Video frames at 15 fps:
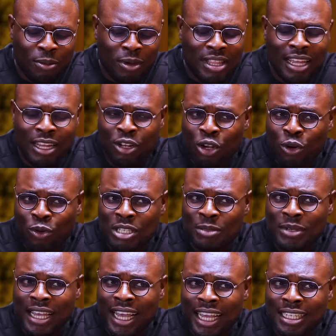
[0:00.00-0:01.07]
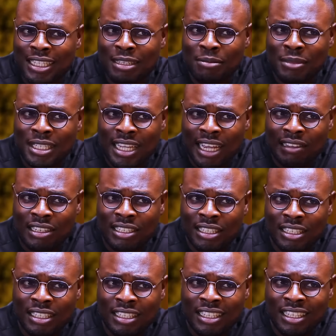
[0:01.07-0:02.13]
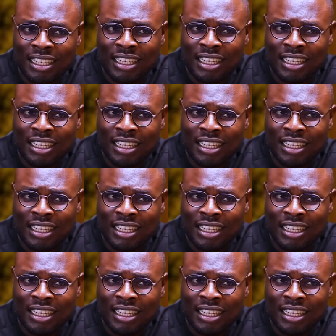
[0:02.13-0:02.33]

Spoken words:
your mother-in-law was behind the miscarriages?